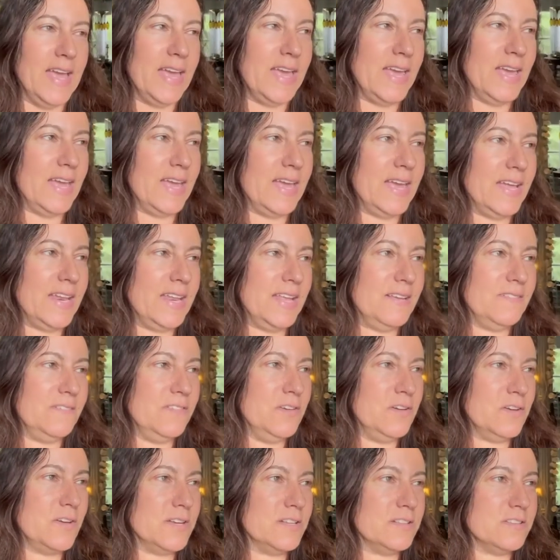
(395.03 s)
And if
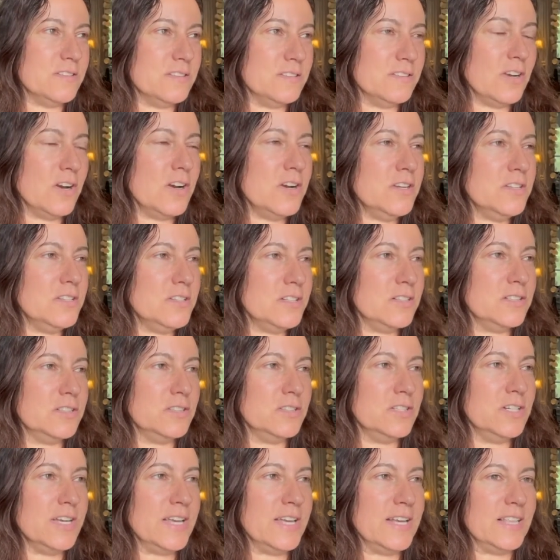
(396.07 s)
you can start to
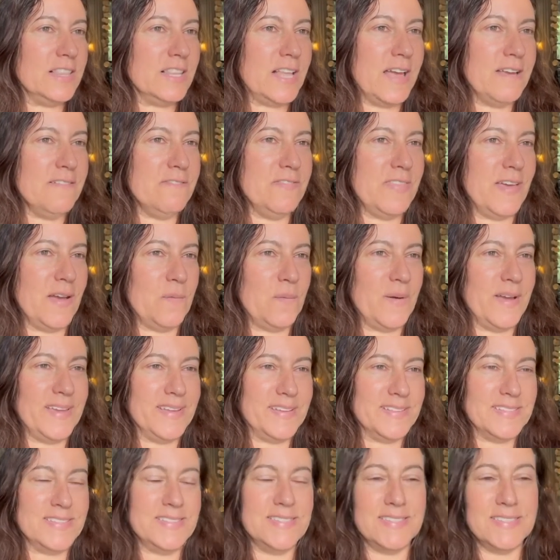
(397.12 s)
look at life that way
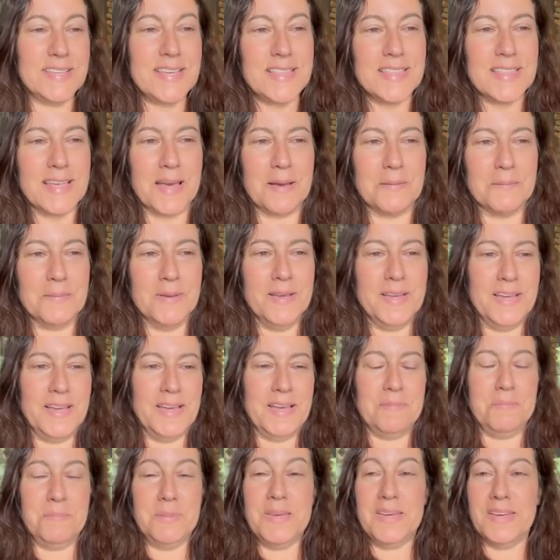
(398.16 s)
and see them,
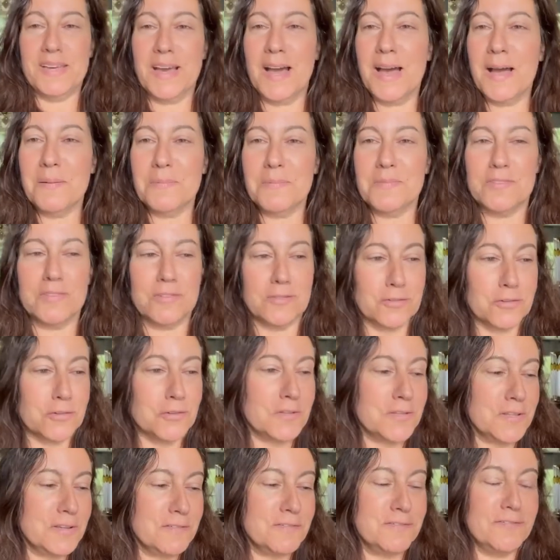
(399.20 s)
it becomes
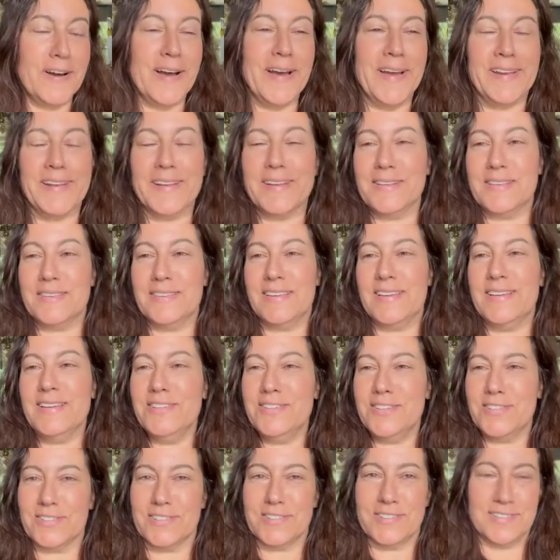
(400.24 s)
truly fun. It's
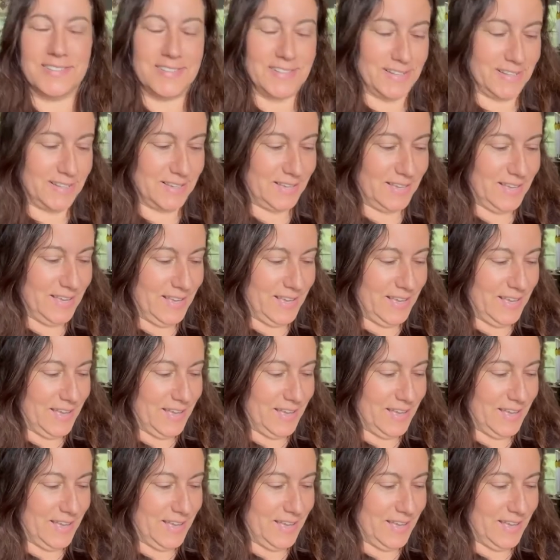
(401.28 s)
interesting.